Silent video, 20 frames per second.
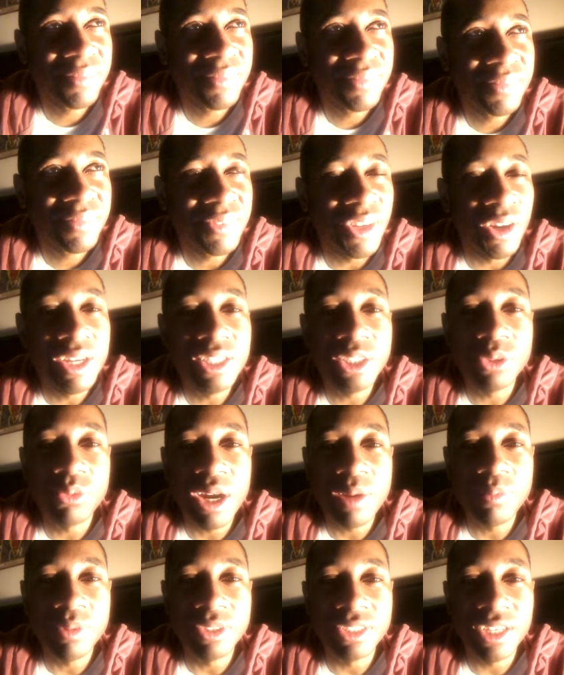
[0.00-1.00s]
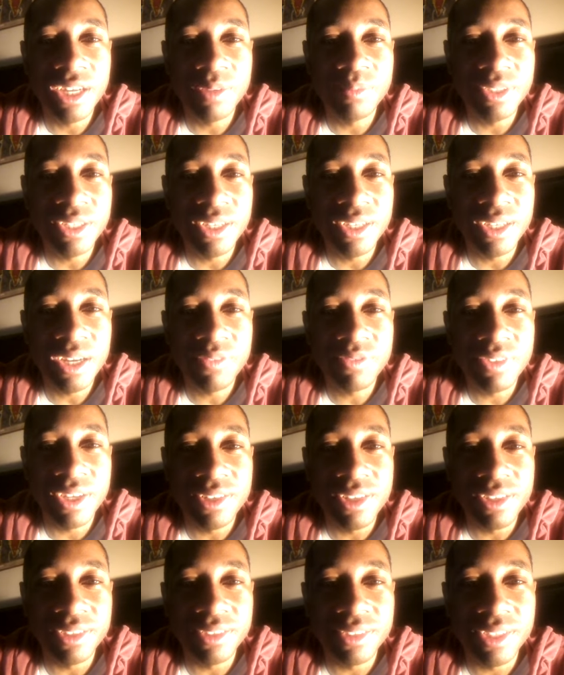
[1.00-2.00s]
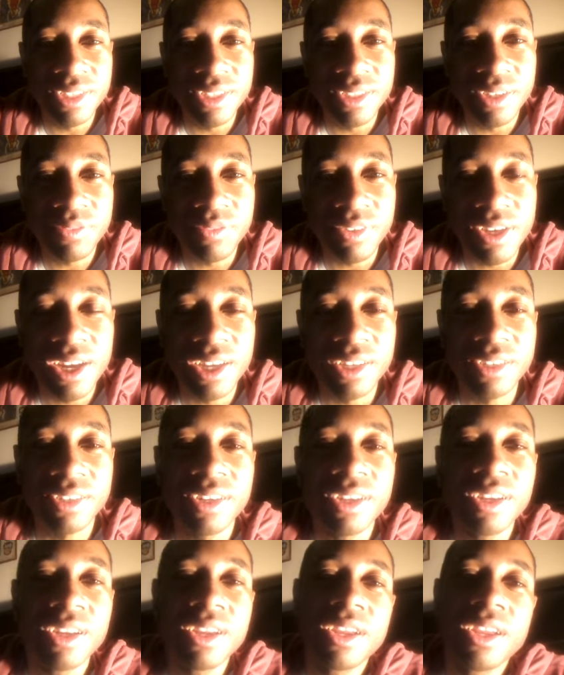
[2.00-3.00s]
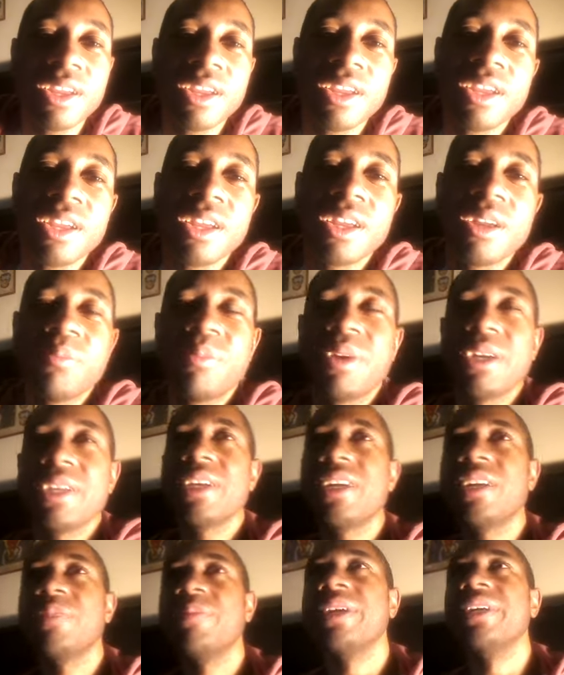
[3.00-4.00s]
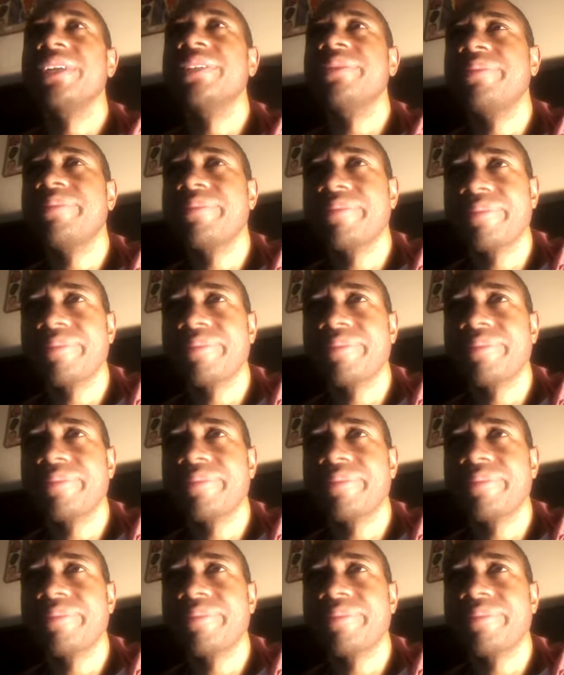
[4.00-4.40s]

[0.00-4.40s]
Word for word: no, oh, he's a rainbow zombie. Yeah, after that nigga. Yeah, I forgot. But yeah, man.